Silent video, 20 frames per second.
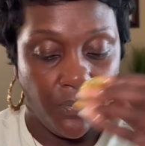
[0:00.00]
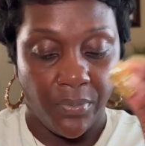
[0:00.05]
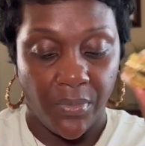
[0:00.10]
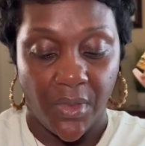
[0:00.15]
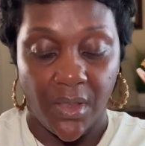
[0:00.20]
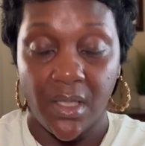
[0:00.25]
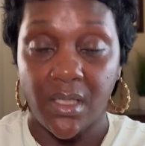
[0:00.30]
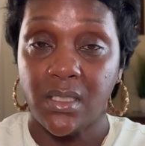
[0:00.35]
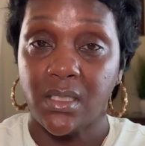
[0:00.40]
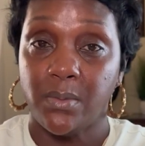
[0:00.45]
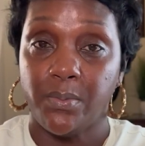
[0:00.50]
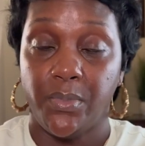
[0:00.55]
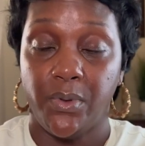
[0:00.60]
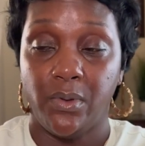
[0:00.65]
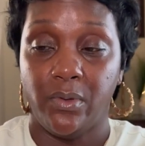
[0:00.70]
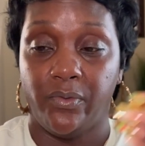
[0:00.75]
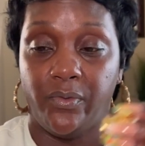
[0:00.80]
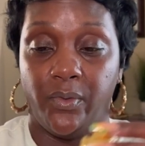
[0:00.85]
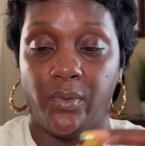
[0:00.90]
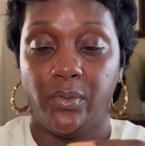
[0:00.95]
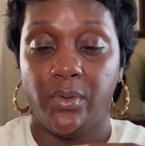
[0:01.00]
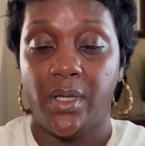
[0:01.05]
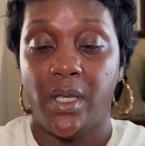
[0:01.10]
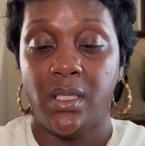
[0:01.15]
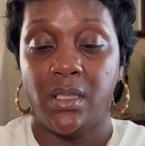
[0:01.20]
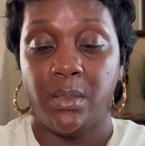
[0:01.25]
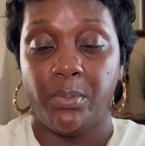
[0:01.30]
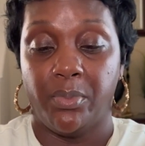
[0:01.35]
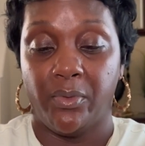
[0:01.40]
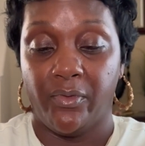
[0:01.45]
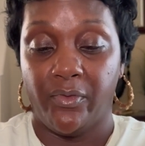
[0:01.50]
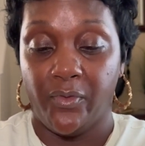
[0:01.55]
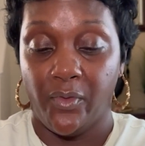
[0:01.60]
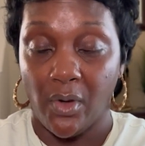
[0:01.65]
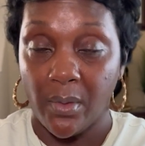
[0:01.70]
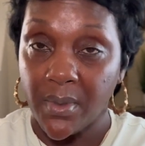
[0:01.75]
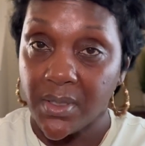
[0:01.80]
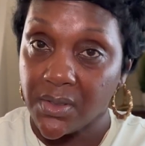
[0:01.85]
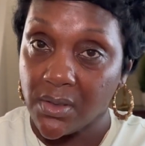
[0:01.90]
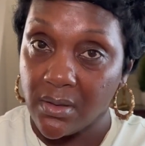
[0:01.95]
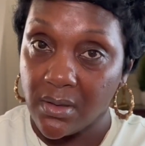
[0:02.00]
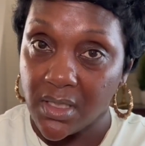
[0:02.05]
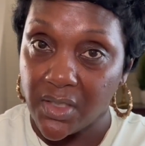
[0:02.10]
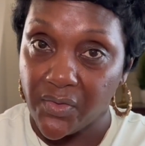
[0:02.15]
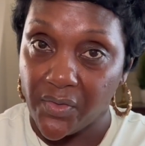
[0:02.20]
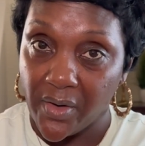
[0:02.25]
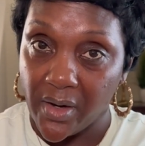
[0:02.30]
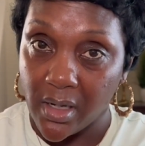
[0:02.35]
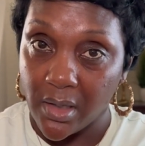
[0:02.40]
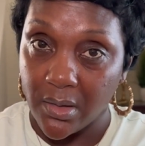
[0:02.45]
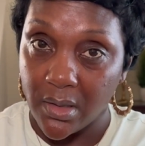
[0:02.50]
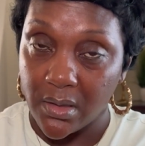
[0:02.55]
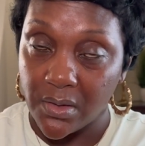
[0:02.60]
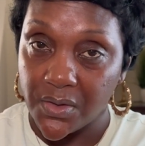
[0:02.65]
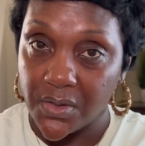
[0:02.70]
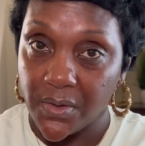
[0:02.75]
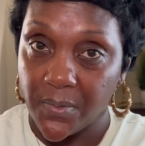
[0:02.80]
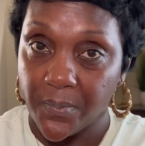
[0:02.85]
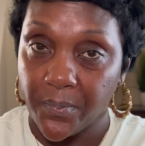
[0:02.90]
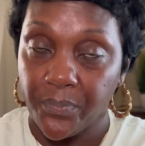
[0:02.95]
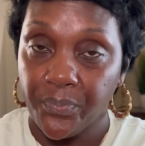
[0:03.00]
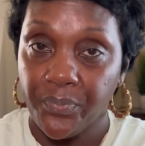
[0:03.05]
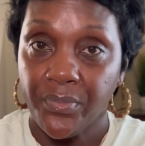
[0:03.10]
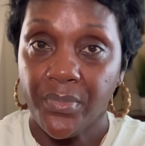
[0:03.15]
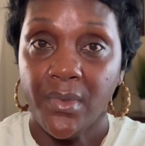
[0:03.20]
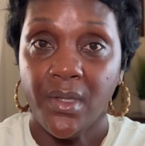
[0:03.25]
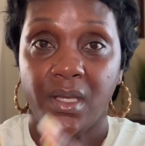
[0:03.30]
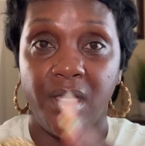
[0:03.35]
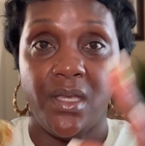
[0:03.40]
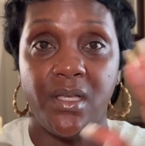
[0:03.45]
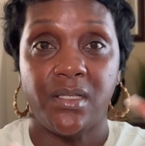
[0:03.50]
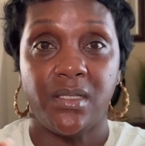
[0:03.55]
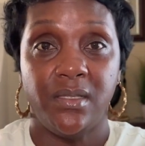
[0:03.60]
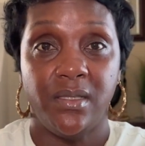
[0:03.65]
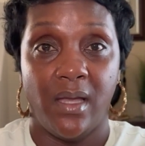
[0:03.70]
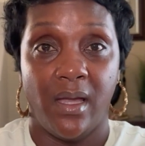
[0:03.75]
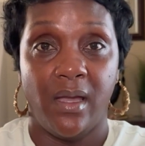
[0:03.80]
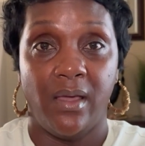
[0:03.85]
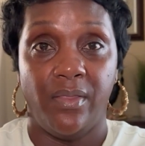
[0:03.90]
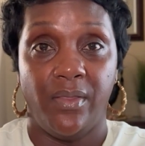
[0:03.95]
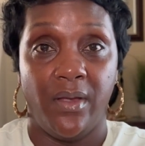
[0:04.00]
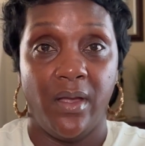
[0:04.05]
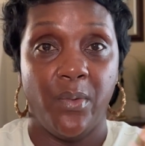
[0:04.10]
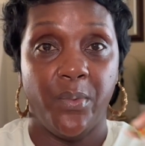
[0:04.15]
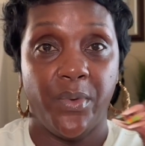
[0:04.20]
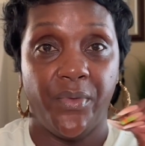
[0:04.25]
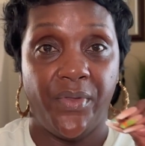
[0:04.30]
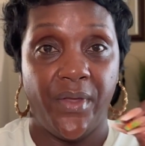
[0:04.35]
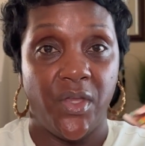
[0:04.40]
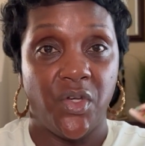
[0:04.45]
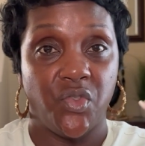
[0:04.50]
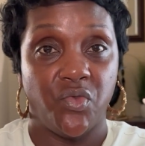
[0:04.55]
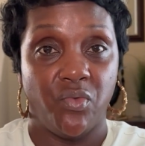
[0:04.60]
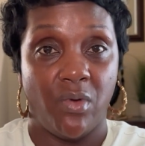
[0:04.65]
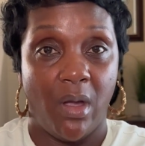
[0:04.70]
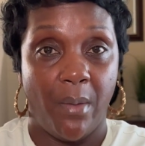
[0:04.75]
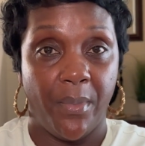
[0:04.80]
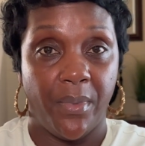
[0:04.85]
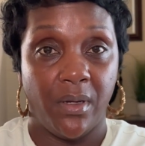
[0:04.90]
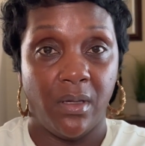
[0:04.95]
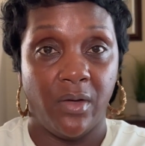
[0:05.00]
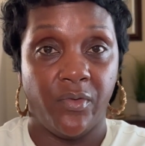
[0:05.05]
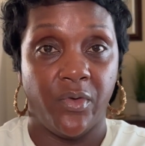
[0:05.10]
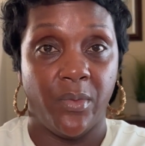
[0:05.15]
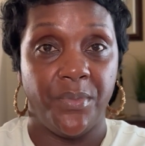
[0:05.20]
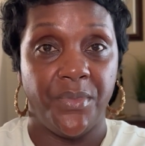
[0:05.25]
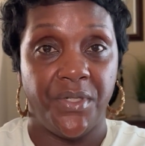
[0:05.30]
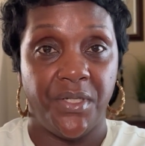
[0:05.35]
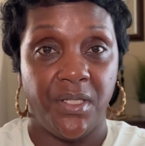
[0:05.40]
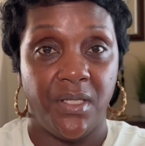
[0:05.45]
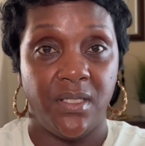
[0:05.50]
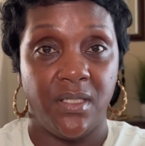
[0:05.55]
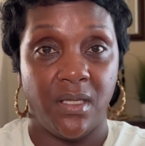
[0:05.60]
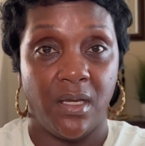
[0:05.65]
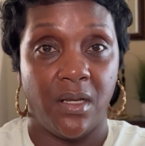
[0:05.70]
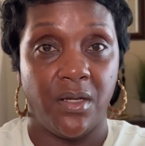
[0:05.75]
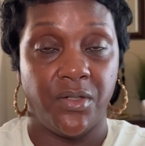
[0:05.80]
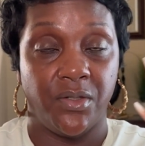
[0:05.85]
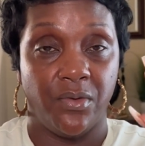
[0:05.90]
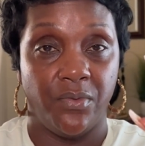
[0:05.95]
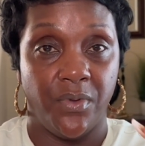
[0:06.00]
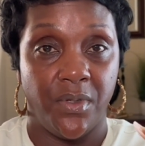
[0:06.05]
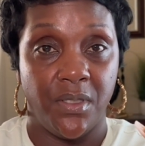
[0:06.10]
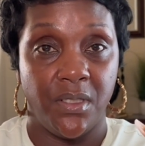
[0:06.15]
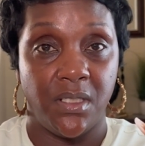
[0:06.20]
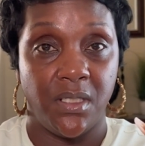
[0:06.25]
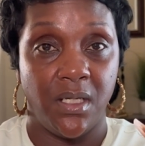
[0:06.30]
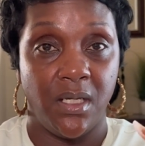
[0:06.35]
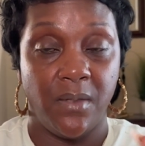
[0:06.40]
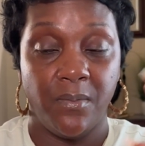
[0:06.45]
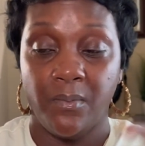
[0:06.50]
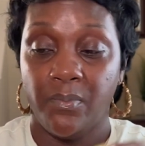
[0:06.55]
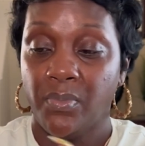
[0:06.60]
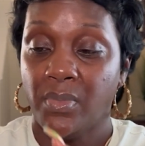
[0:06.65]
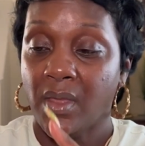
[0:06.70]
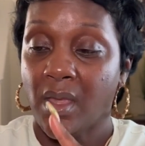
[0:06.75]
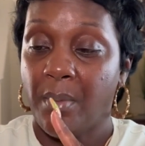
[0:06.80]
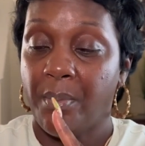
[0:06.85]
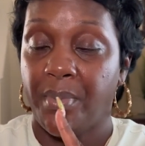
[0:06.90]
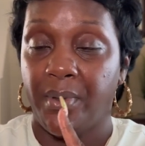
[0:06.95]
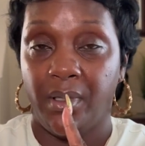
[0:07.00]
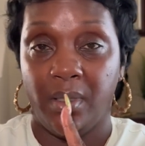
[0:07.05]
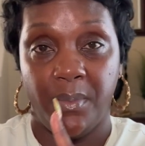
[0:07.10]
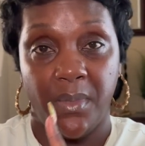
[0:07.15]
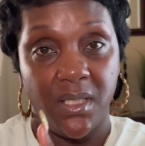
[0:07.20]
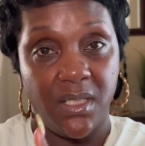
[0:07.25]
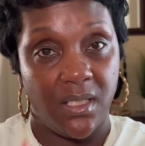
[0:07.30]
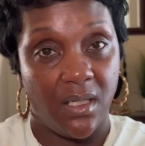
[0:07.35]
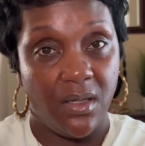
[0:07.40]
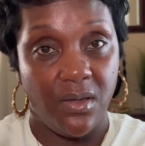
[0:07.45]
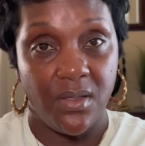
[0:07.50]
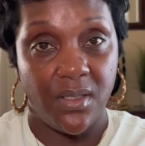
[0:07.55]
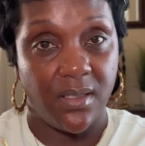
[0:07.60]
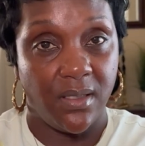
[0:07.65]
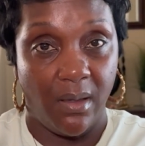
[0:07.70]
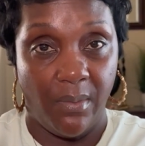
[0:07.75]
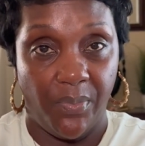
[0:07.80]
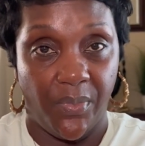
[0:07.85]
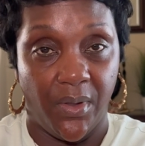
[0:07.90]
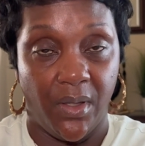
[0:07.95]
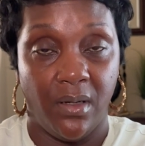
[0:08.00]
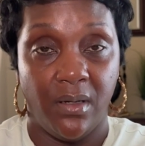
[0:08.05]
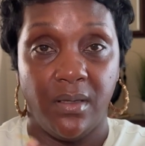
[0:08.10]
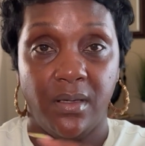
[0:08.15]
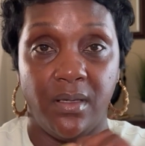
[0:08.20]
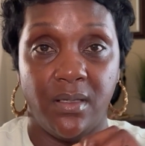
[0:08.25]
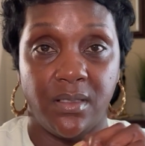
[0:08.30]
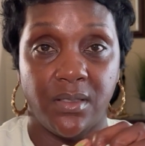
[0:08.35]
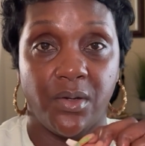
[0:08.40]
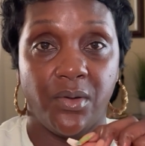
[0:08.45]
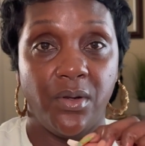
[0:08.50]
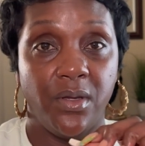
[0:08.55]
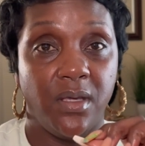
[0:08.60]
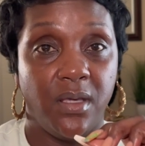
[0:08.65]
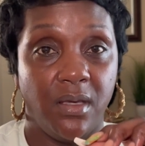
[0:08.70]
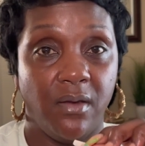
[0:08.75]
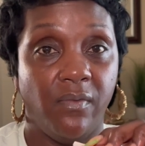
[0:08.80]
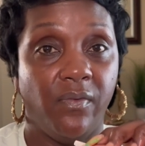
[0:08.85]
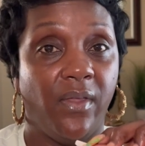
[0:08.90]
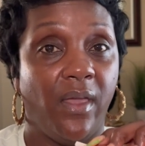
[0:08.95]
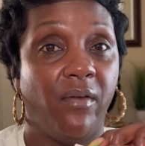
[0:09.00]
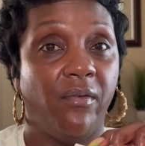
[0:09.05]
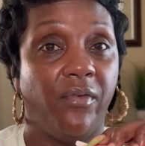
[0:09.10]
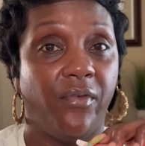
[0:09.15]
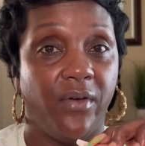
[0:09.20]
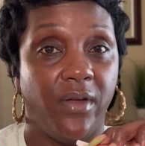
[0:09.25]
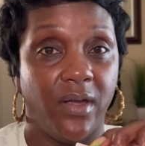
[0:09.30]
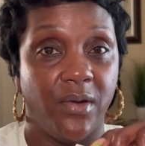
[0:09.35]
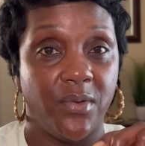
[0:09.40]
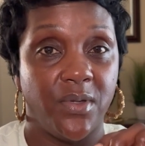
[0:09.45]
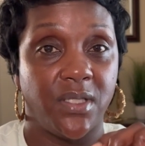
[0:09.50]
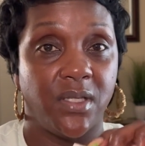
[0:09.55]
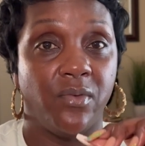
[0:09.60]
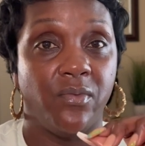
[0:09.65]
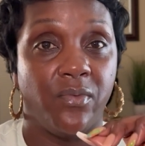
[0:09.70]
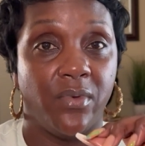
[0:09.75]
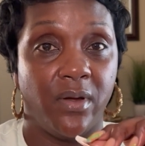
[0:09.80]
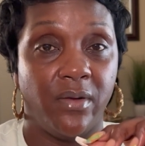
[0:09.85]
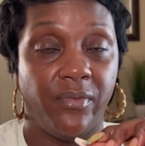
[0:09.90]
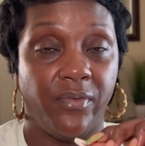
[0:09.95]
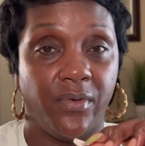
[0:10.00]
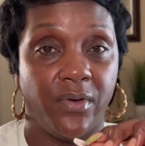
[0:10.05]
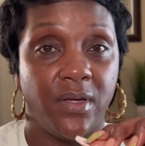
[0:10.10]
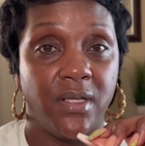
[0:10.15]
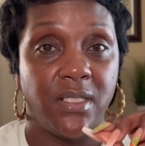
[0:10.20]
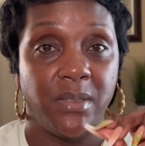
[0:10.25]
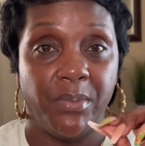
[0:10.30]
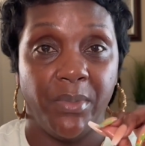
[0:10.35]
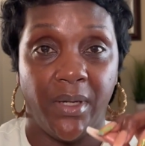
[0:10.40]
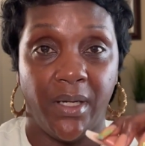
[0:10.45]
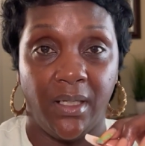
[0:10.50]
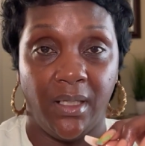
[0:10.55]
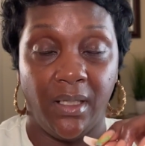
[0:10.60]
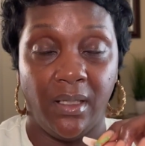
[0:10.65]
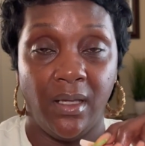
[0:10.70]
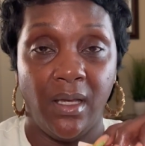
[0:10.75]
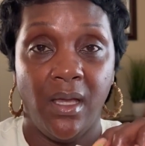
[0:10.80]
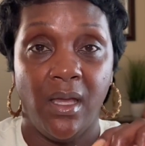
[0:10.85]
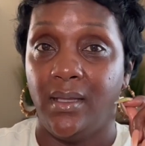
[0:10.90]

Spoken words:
This is beautiful. And the performance on this fragrance, it's not there with Andromeda from Tiziana Terenzi, but let me tell you something, it's going to give that fragrance a run for its money.